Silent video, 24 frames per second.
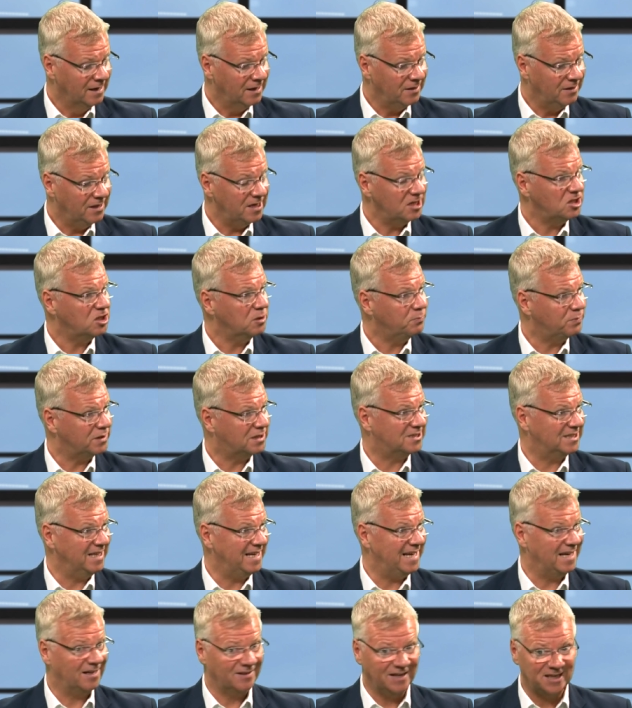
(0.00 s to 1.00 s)
they should be
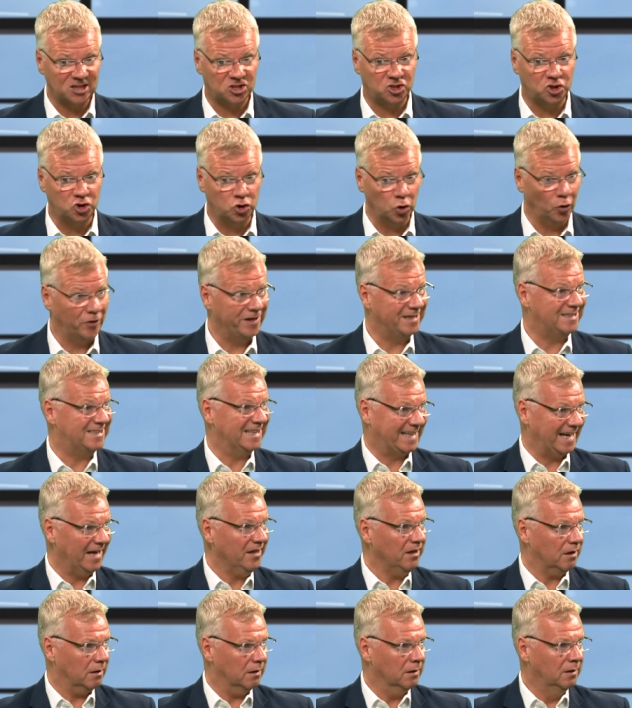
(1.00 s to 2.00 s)
saying, let's join
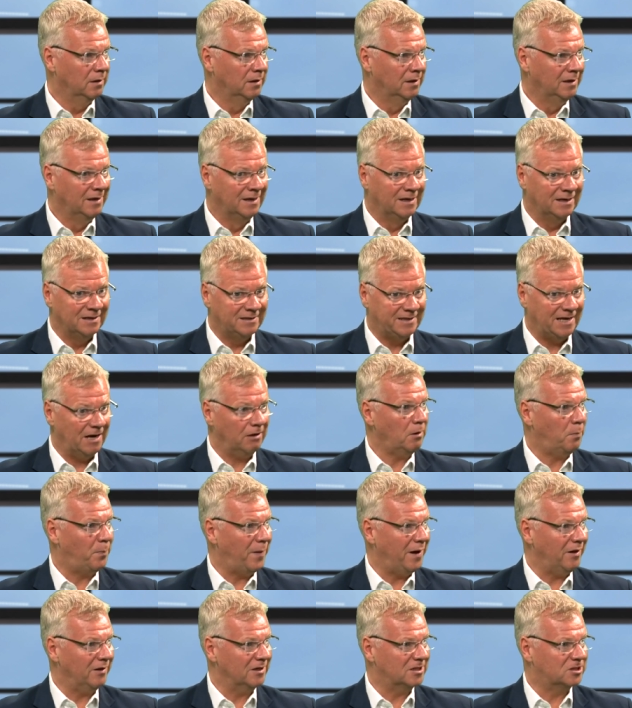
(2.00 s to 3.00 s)
together. Tell
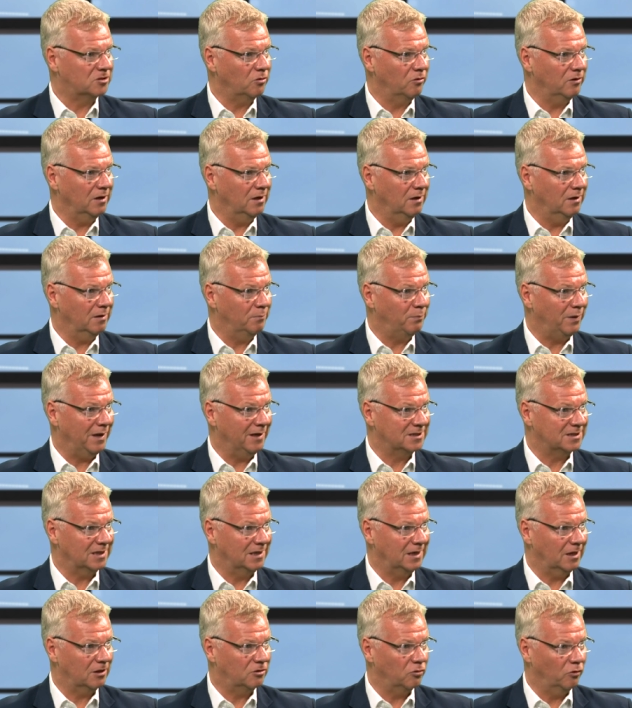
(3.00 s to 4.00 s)
the
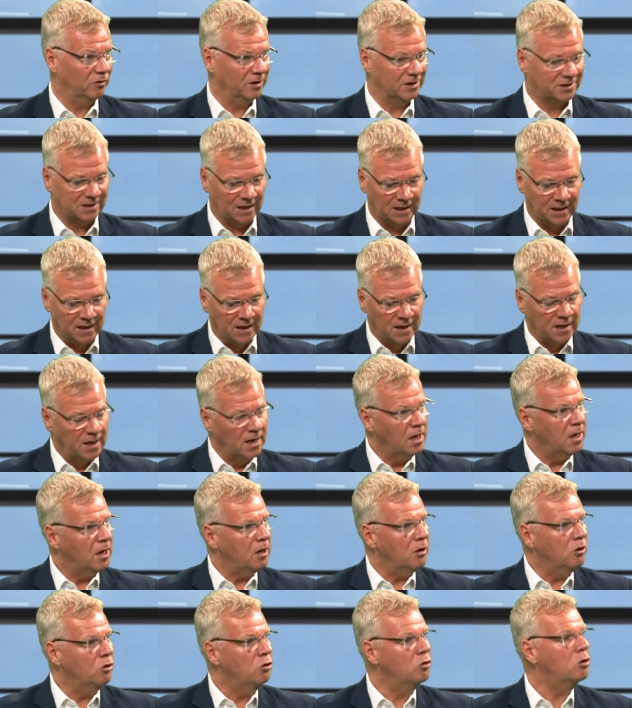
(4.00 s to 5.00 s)
Palestinian Authority,
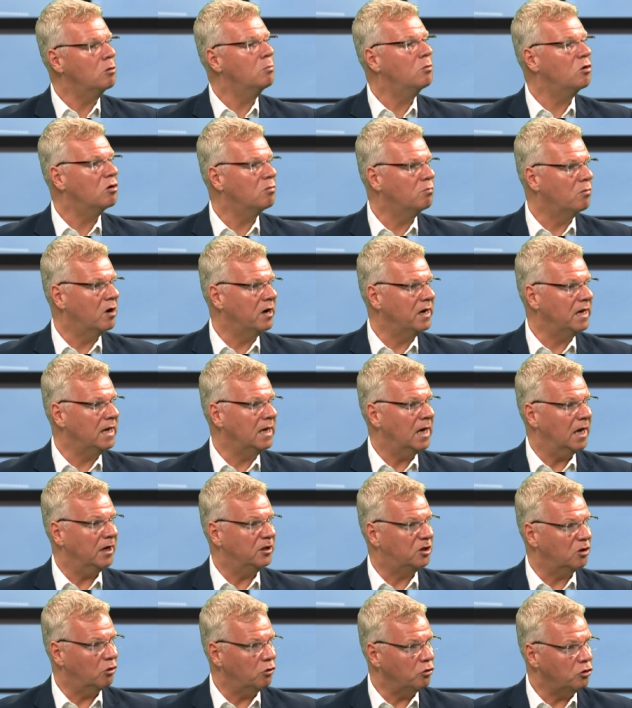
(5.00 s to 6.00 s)
no more money
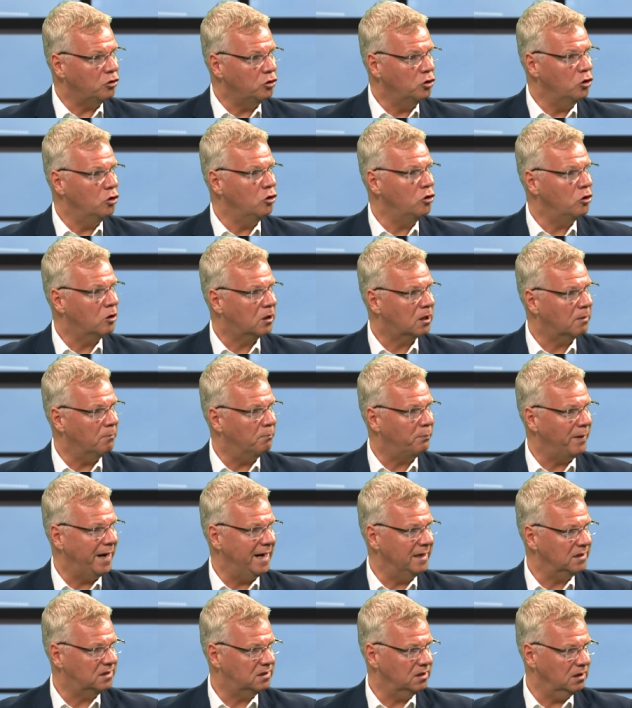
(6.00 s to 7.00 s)
until you come
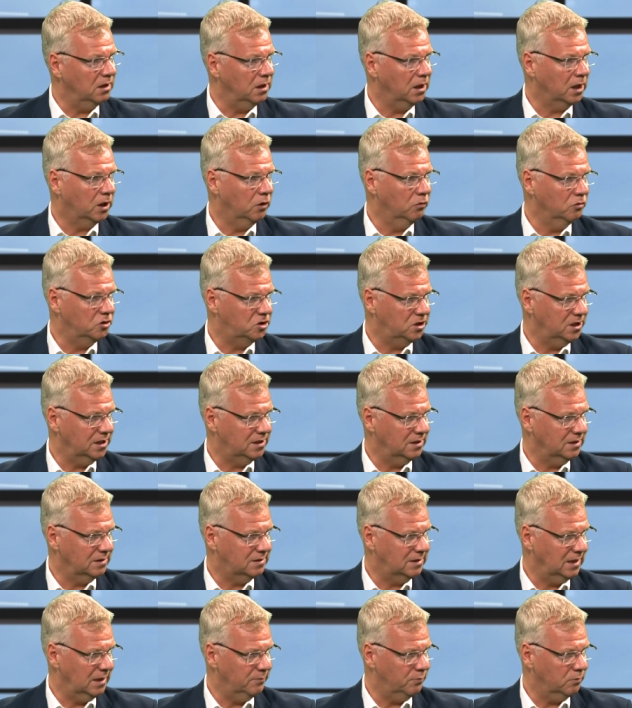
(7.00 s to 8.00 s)
back to the negotiating
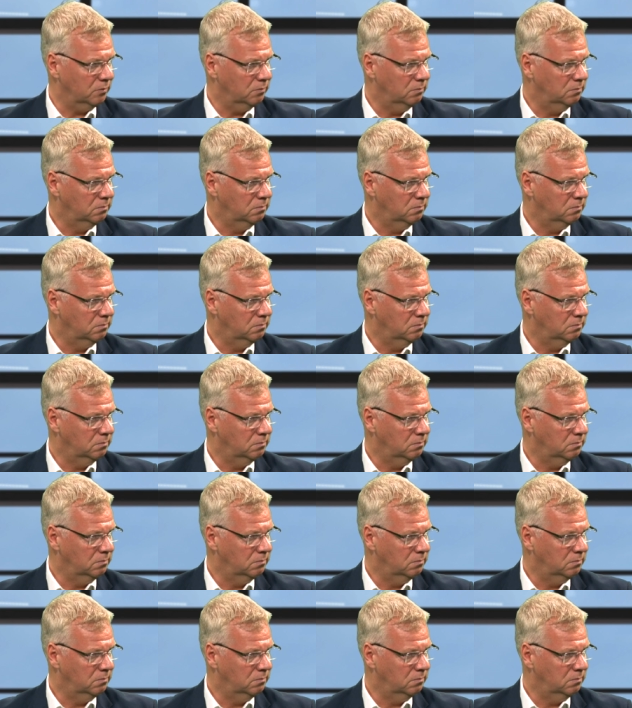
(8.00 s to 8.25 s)
table.